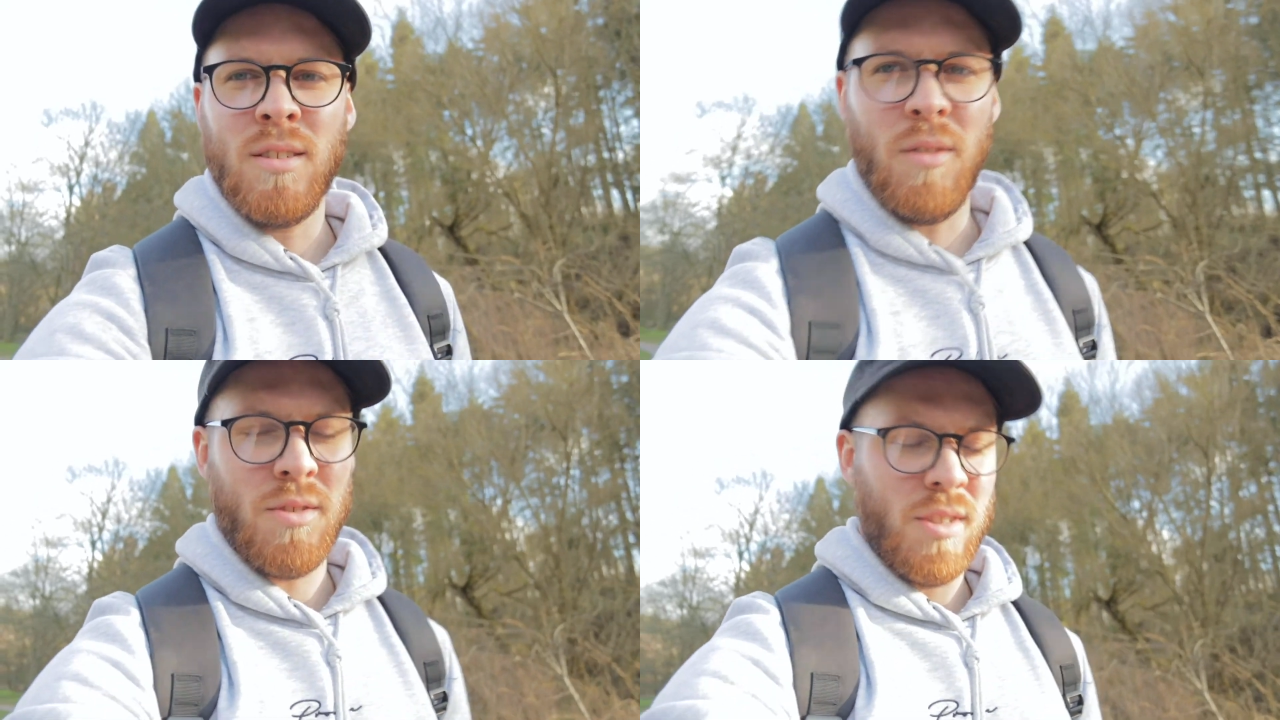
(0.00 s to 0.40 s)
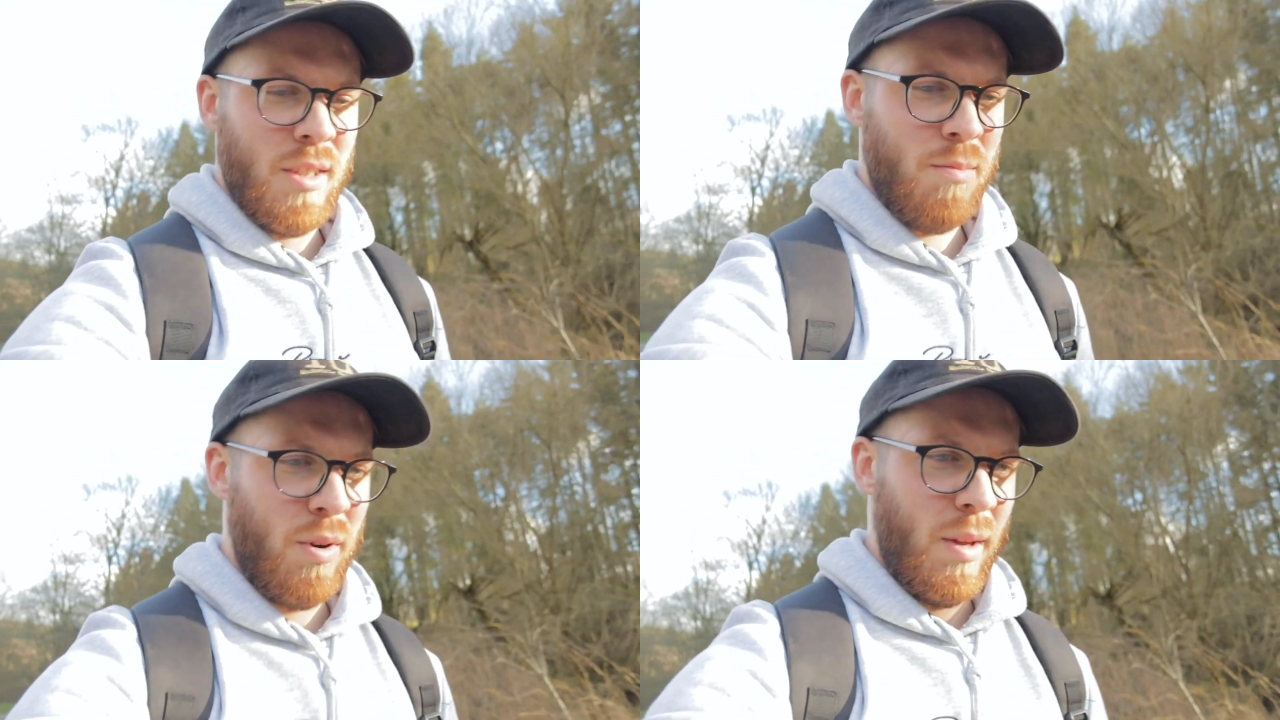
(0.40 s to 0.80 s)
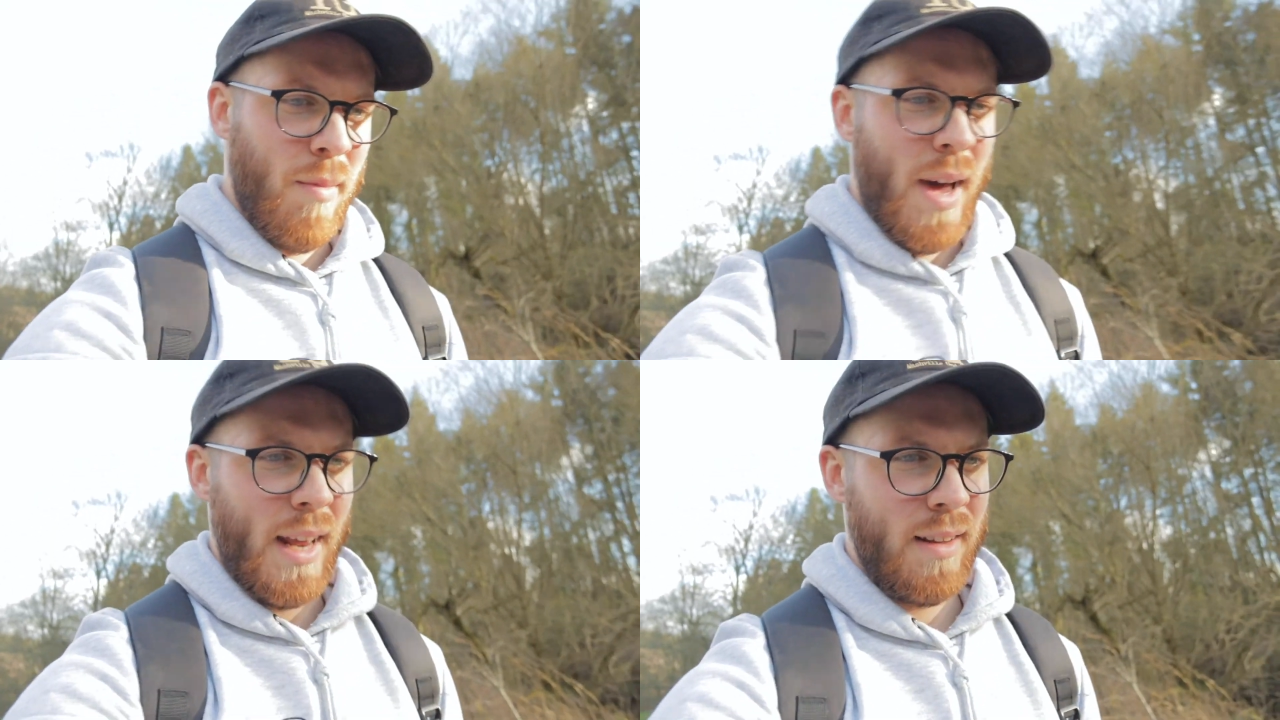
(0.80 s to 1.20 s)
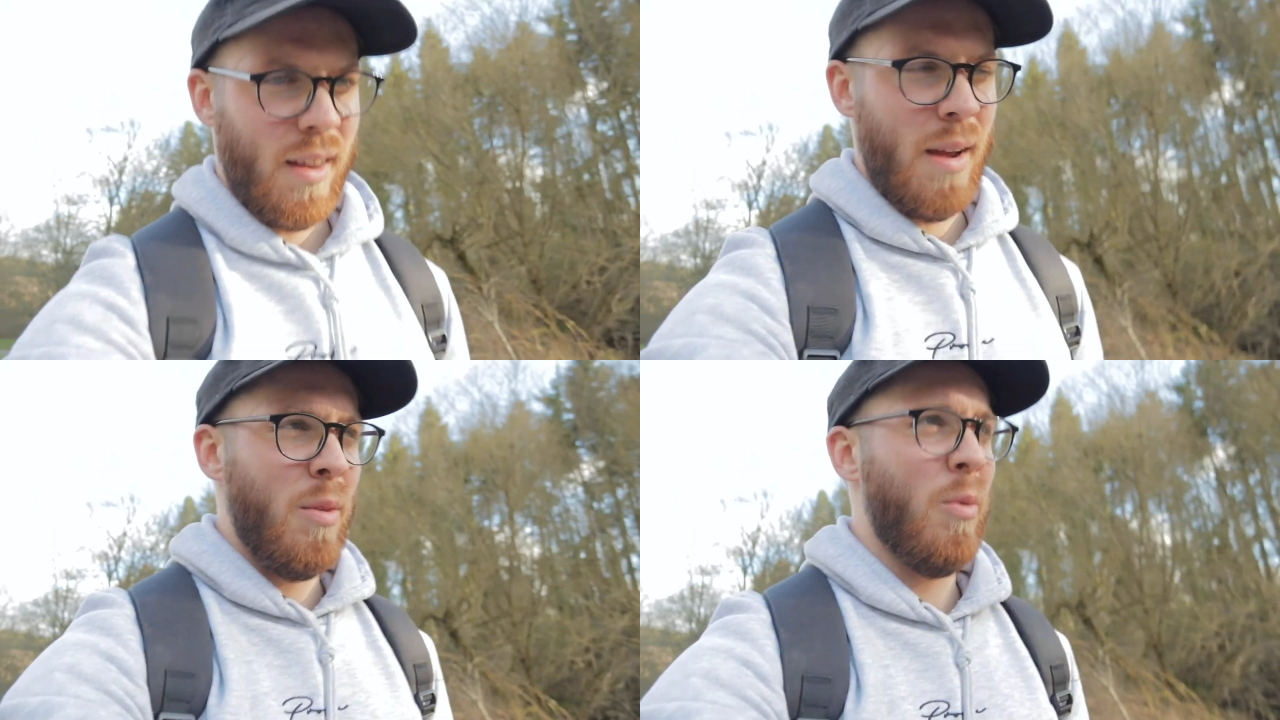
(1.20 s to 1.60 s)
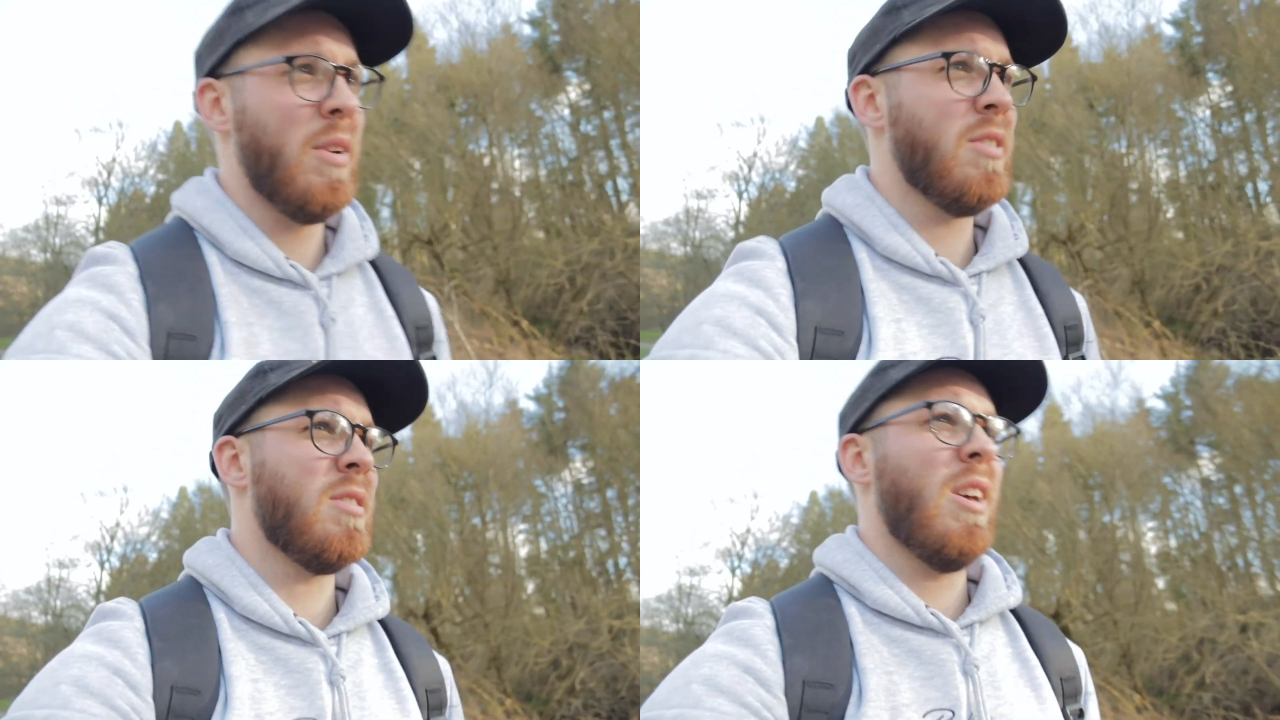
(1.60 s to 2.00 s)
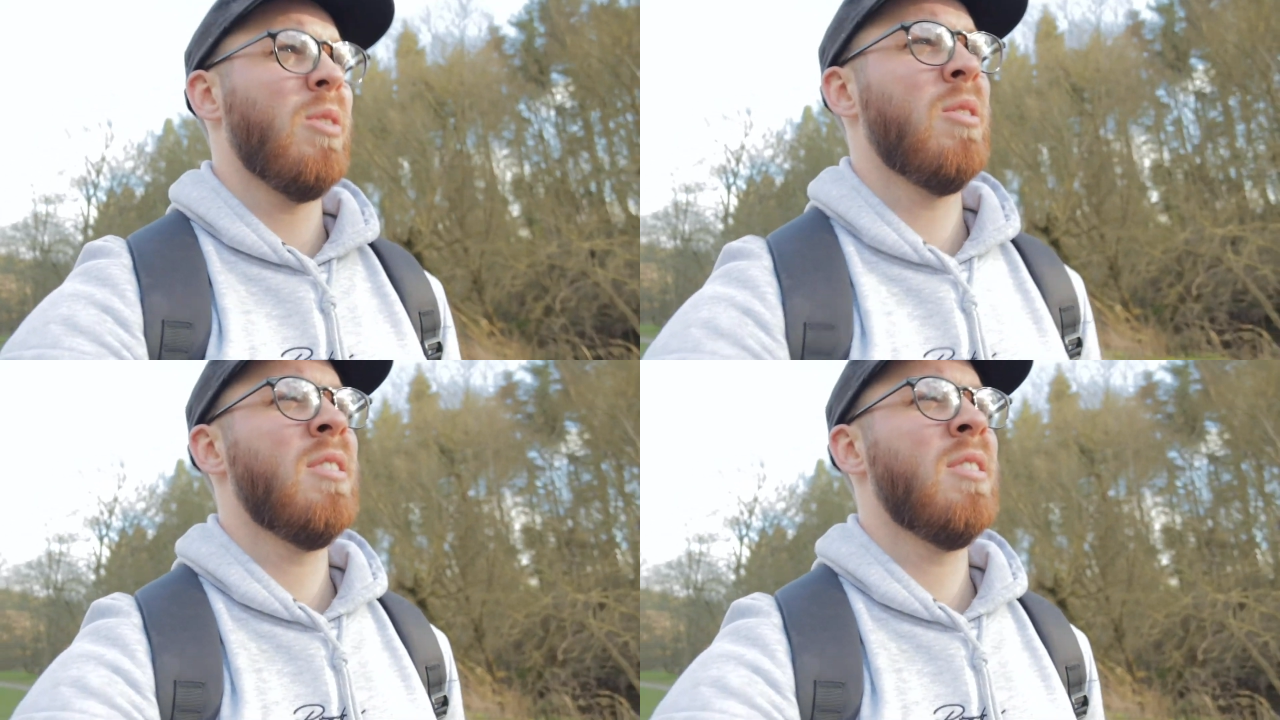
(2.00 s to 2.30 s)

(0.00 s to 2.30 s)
Obviously it's pretty manic time that we're in just now